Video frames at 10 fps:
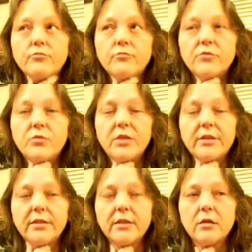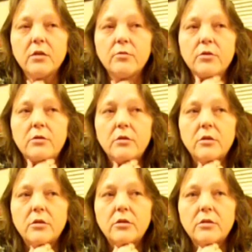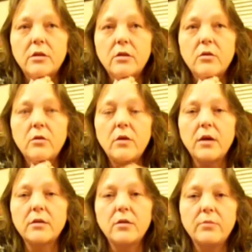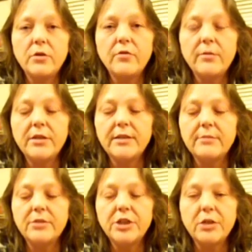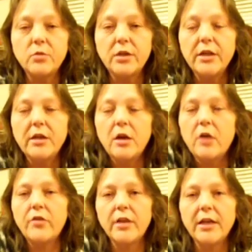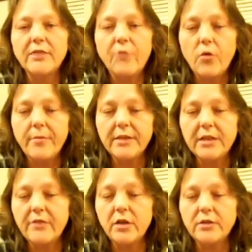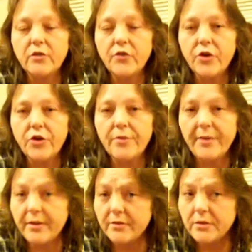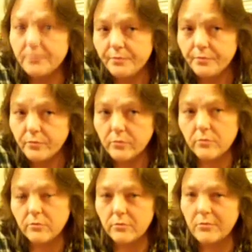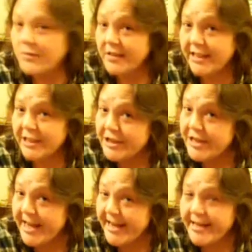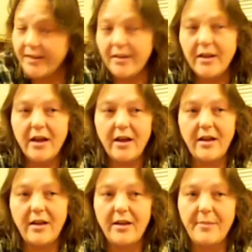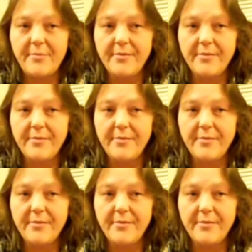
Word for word: well since October. So October, November, December, January. Over the last four months I've lost over 30 pounds. That's a good thing. Um,